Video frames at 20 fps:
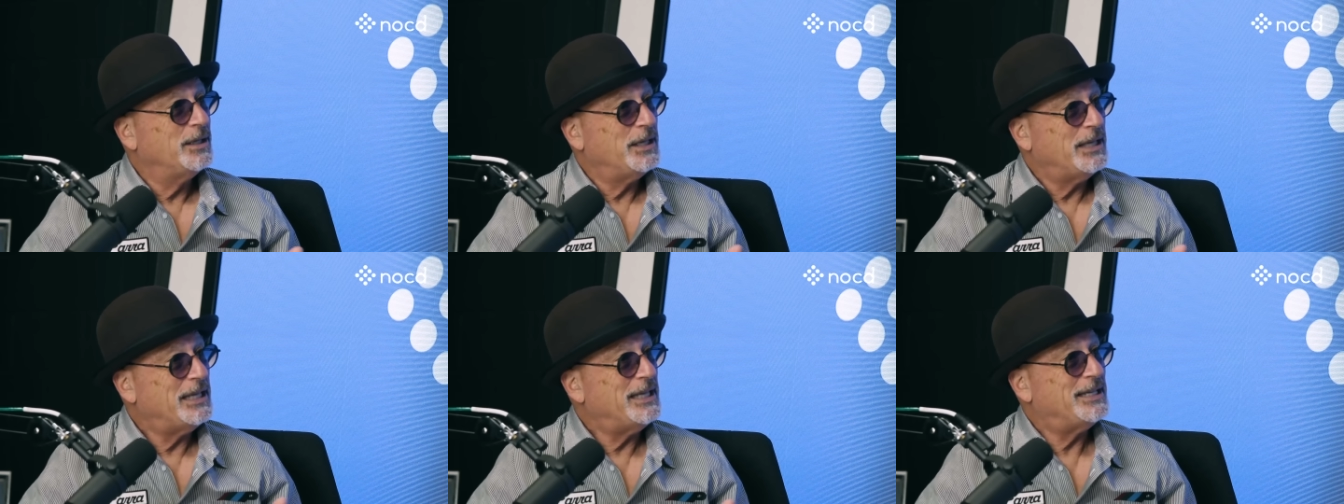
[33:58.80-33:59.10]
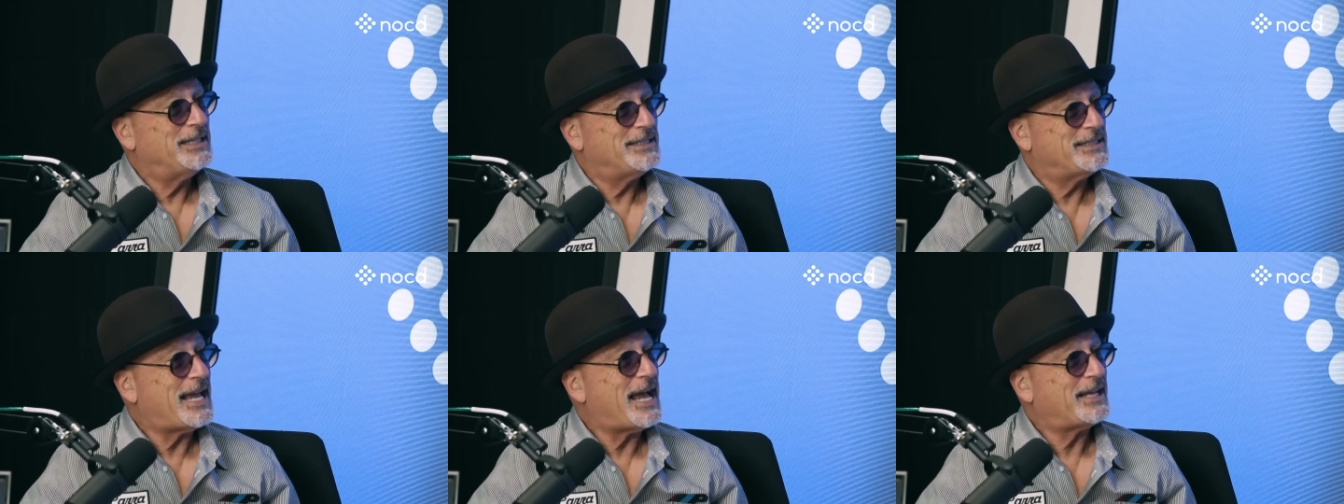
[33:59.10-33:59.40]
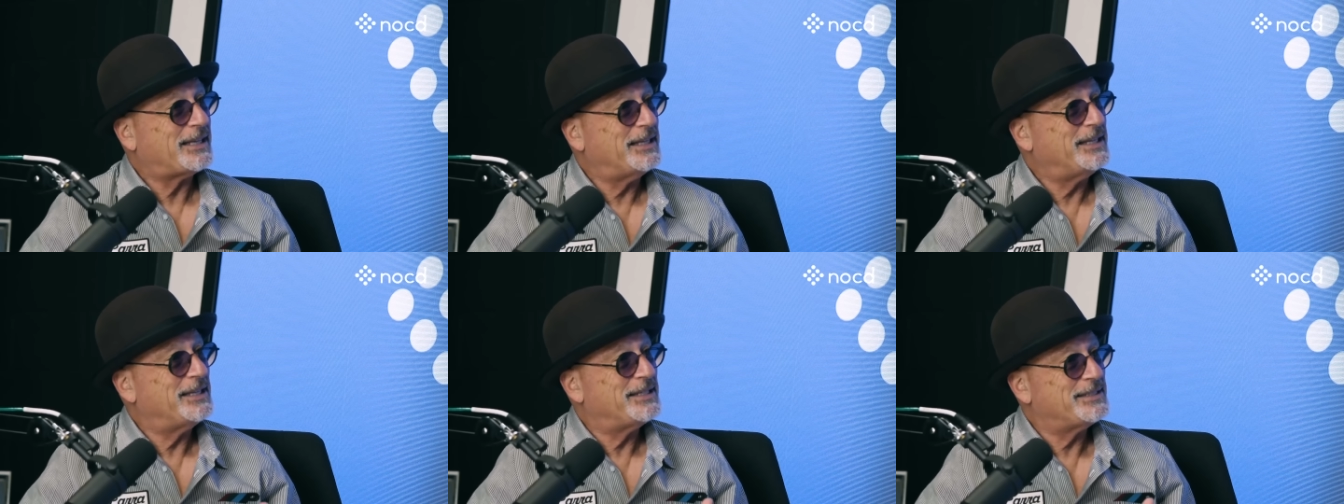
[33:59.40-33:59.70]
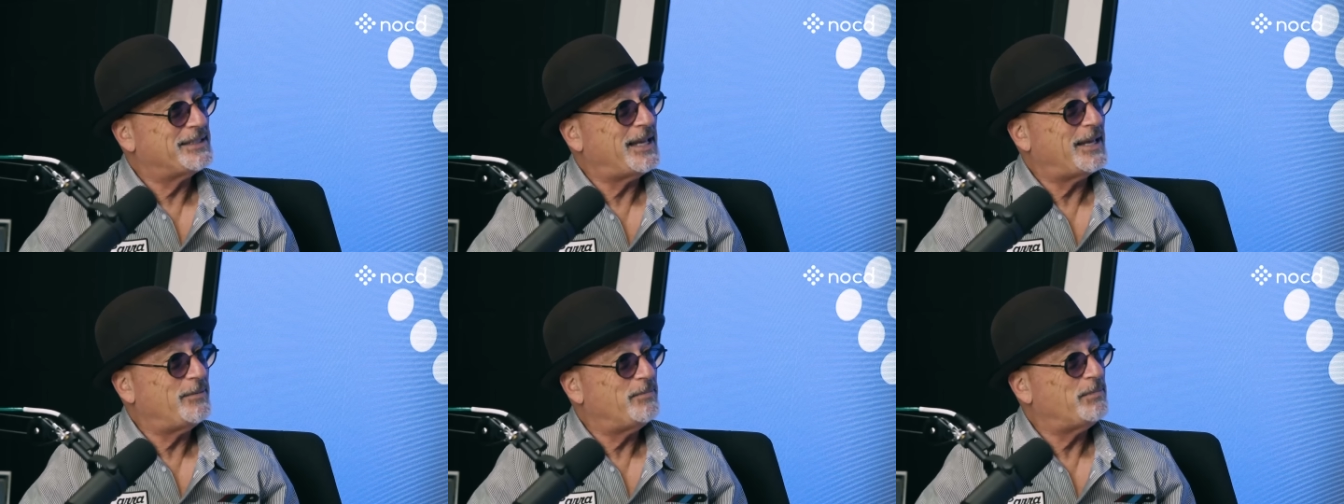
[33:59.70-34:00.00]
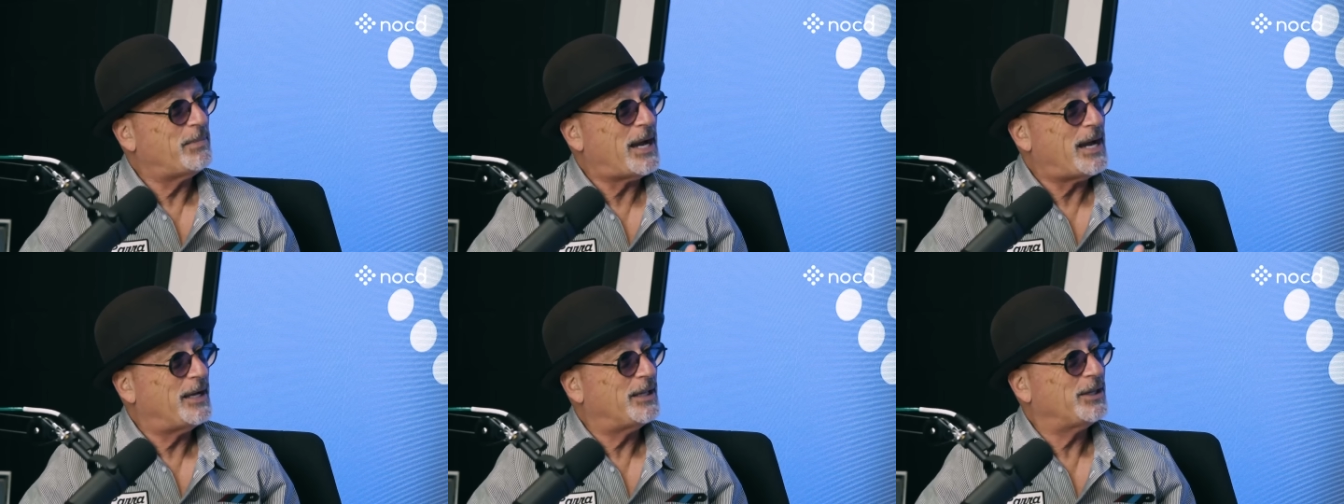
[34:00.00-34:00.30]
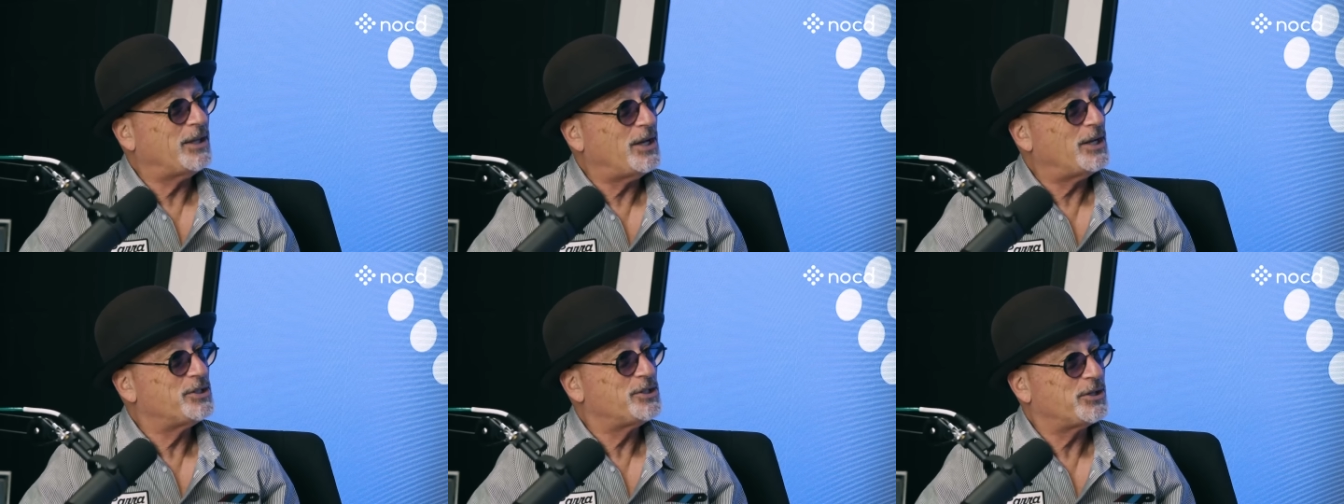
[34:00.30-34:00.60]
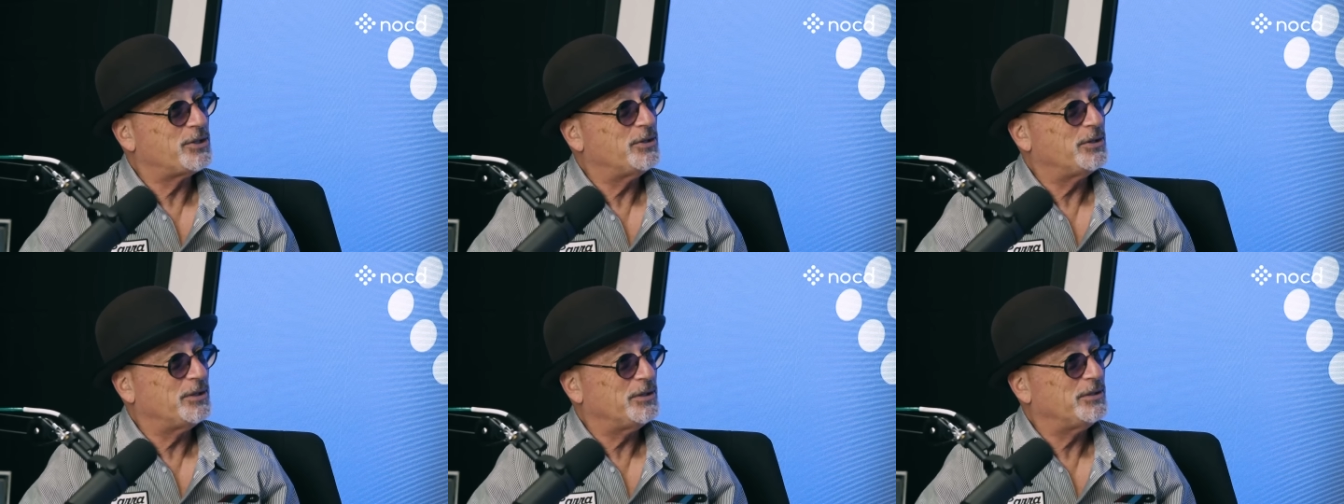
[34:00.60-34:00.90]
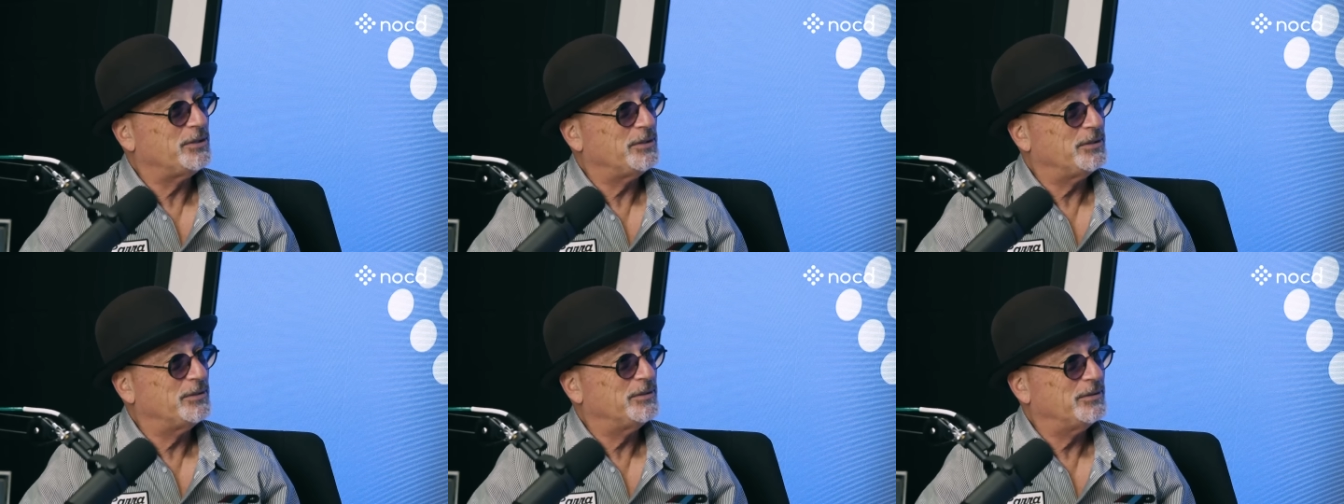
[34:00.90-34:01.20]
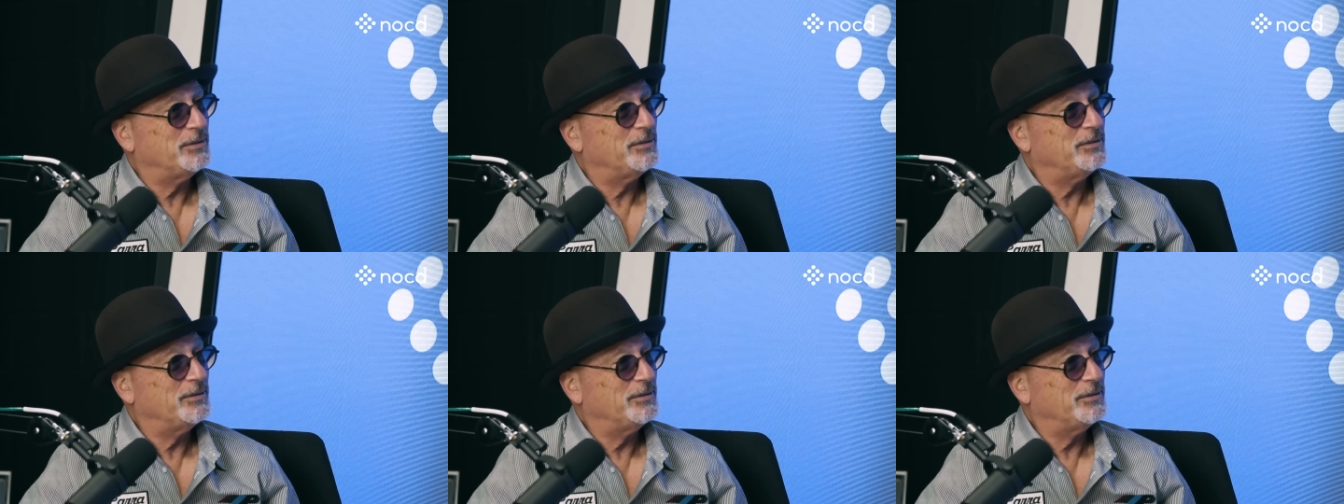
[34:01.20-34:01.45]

exactly the same biological right.